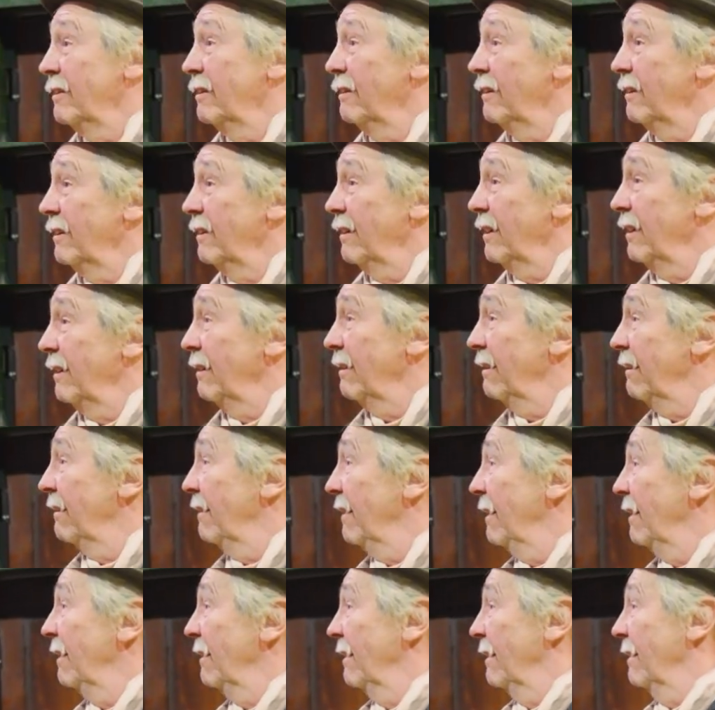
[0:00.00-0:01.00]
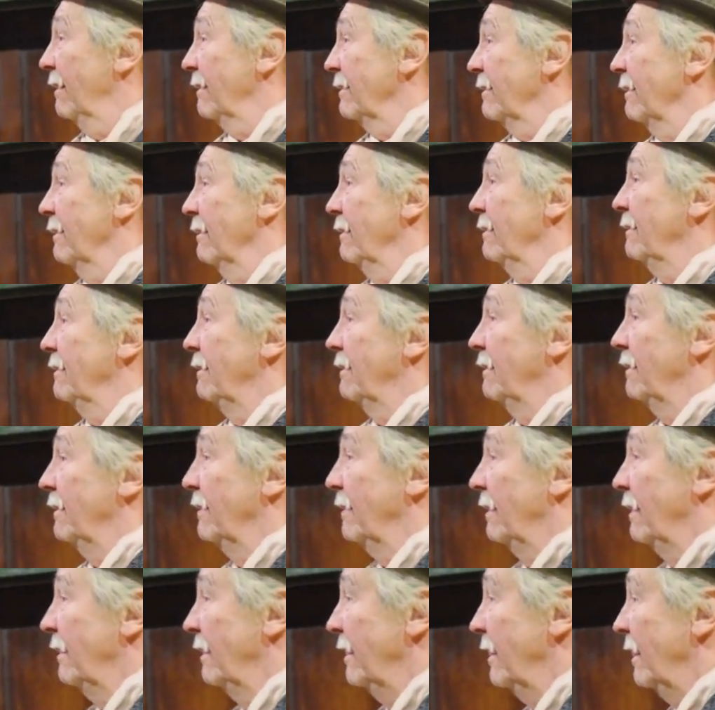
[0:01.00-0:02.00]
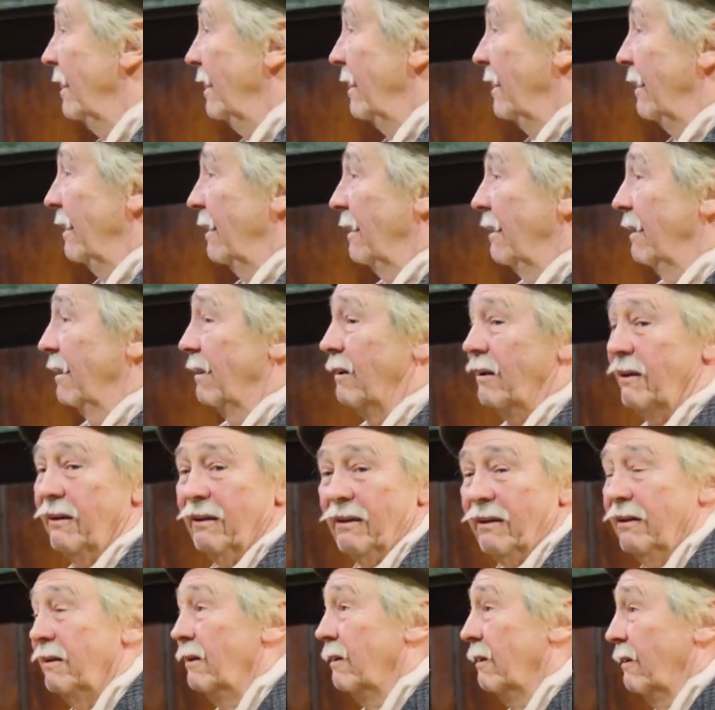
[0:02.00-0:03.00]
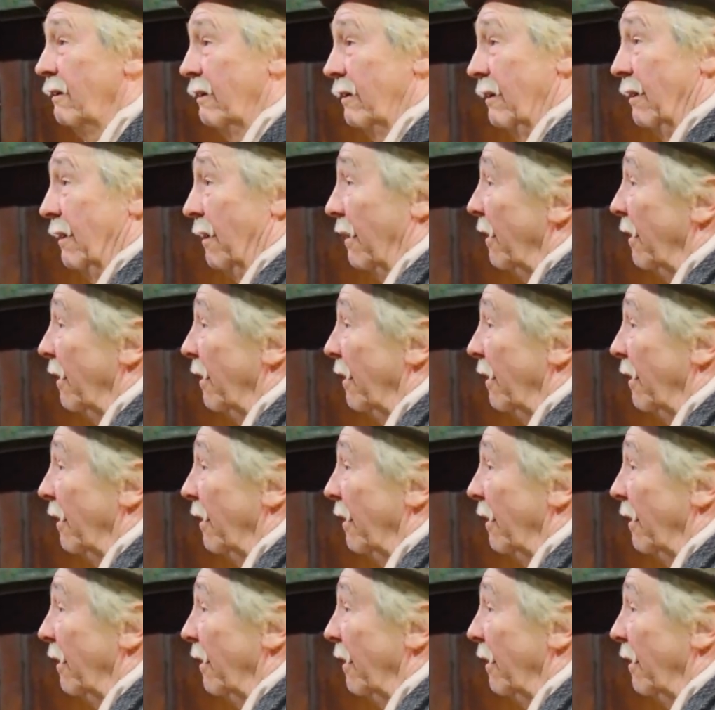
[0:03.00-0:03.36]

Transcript: (silent)